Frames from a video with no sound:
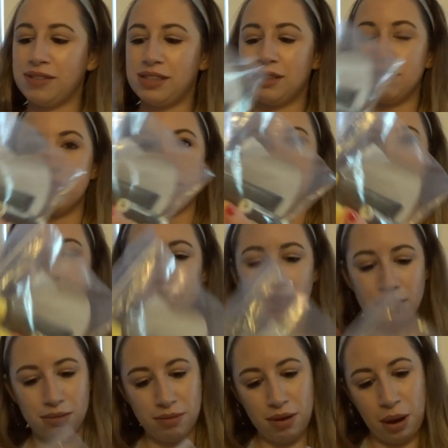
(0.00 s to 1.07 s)
some
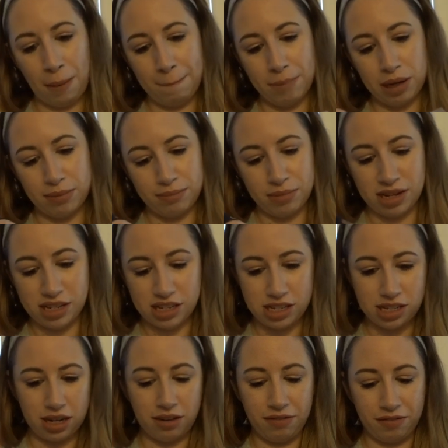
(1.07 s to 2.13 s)
Sunbum
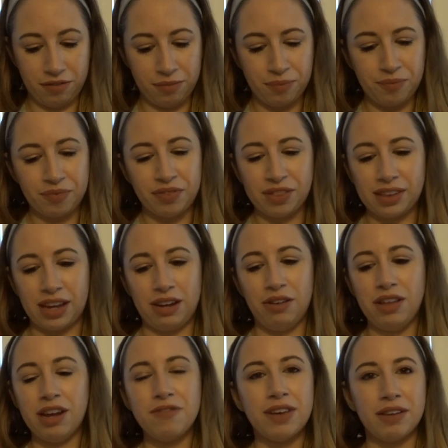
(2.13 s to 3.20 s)
stuff. I don't
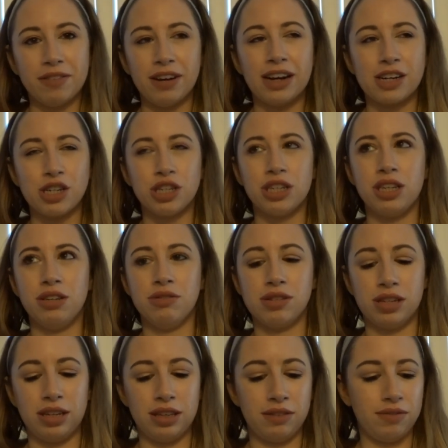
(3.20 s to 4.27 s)
think I've ever actually used
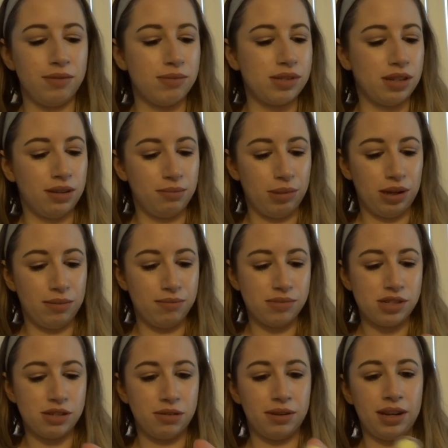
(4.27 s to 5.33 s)
anything from Sunbum.
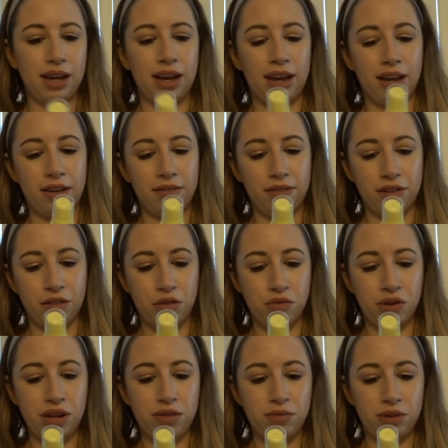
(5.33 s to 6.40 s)
So we have a
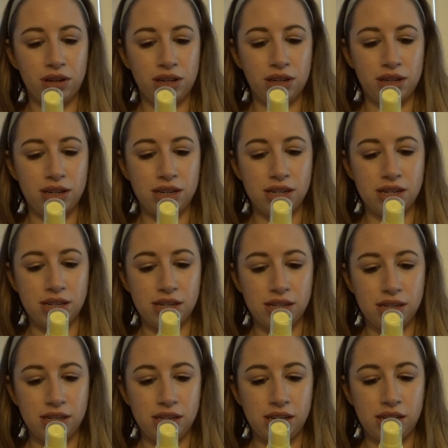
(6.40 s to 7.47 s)
3-in-1
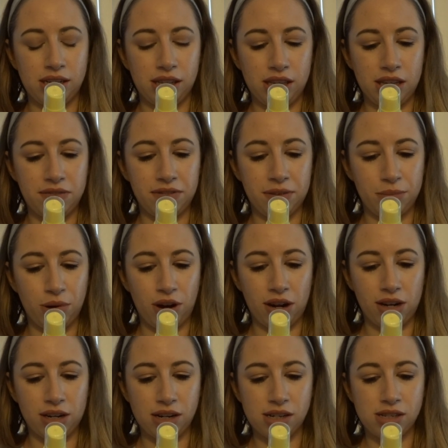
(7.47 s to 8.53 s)
leave-in
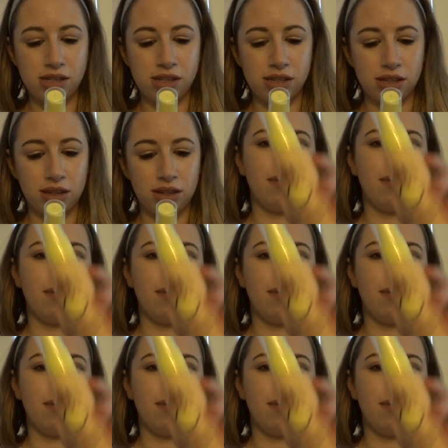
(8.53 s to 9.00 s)
products.